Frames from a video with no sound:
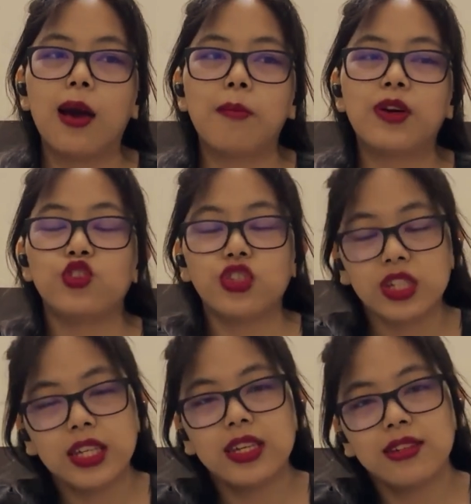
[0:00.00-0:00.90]
but
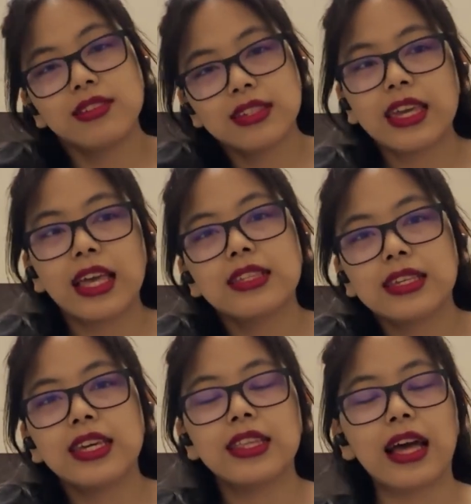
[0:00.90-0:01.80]
she can
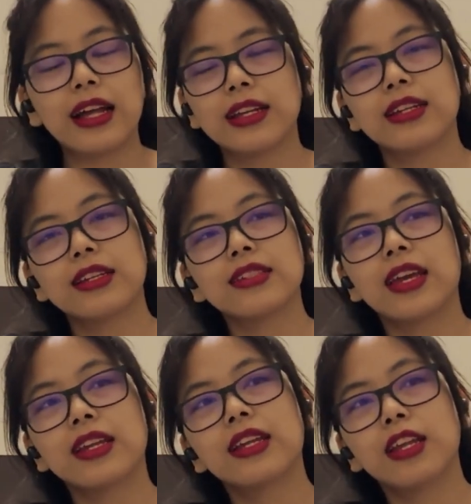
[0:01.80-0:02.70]
see that it is
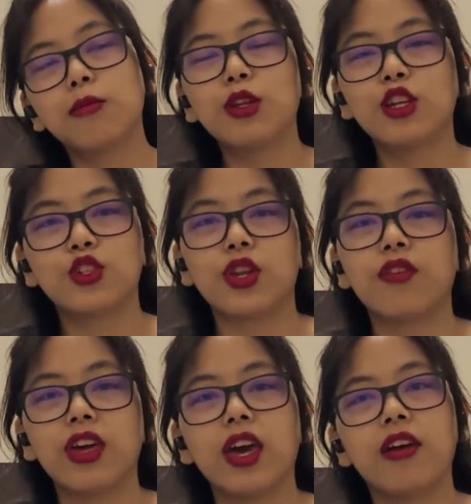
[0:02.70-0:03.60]
getting diminished
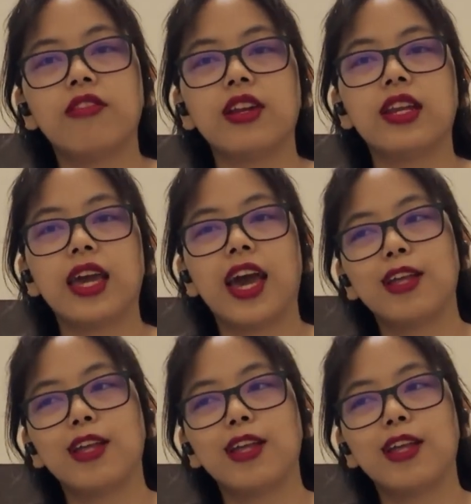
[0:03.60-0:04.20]
away every day.